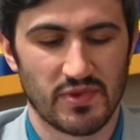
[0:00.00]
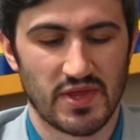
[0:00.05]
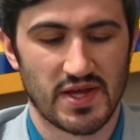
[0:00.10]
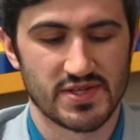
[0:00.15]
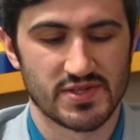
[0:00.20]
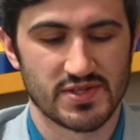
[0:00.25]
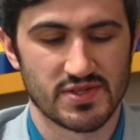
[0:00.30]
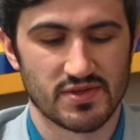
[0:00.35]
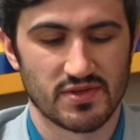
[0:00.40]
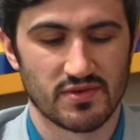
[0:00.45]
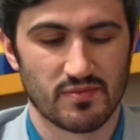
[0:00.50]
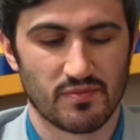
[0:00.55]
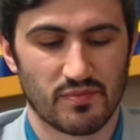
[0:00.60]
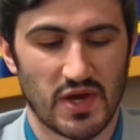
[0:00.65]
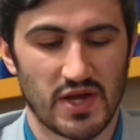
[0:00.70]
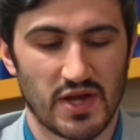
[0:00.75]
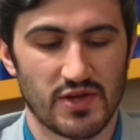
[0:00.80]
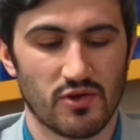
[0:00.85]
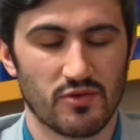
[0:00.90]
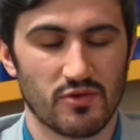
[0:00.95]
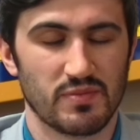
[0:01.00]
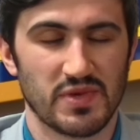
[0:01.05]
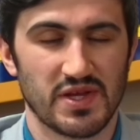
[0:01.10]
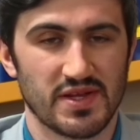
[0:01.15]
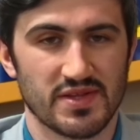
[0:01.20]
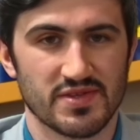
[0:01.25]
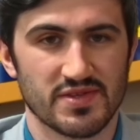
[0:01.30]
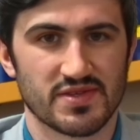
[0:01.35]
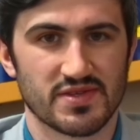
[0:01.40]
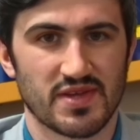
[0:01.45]
but that's by no
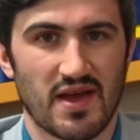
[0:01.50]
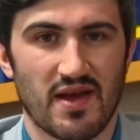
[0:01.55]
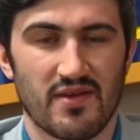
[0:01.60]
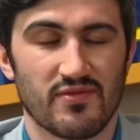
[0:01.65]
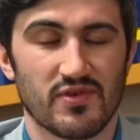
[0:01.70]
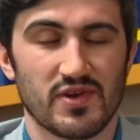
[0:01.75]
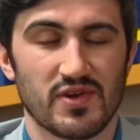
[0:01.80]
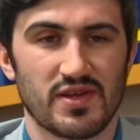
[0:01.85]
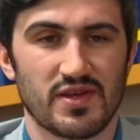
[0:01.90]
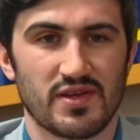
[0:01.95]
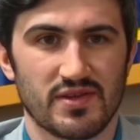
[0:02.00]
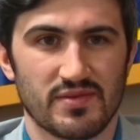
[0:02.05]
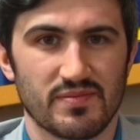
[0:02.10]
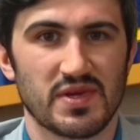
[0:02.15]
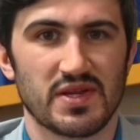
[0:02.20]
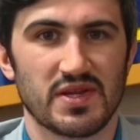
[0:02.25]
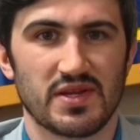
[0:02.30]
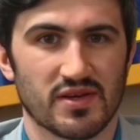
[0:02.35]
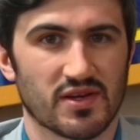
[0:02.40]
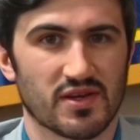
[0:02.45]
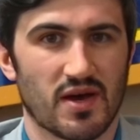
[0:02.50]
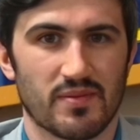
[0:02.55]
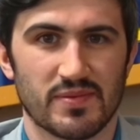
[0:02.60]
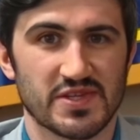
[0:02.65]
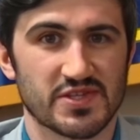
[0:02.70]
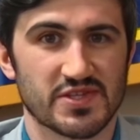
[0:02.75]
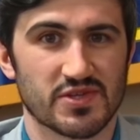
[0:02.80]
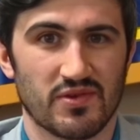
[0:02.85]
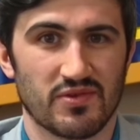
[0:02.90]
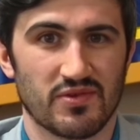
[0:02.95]
means every media
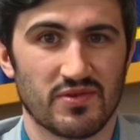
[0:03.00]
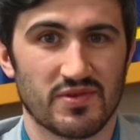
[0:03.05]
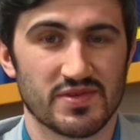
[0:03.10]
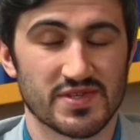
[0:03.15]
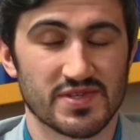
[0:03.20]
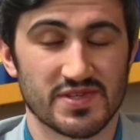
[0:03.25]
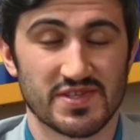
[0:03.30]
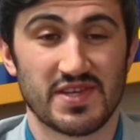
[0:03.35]
company is going through this.